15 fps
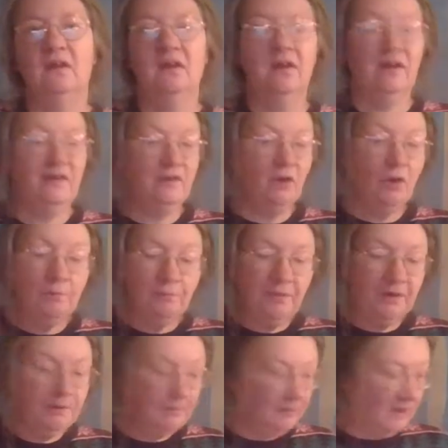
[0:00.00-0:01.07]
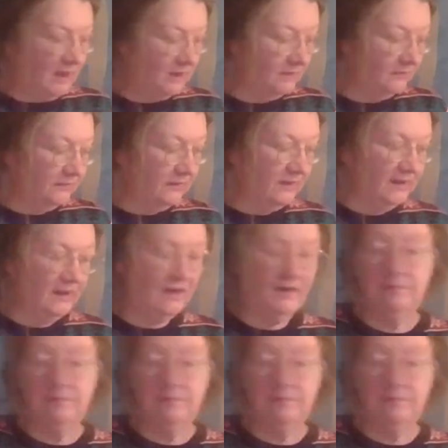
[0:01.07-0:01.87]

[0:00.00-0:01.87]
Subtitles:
I know people out there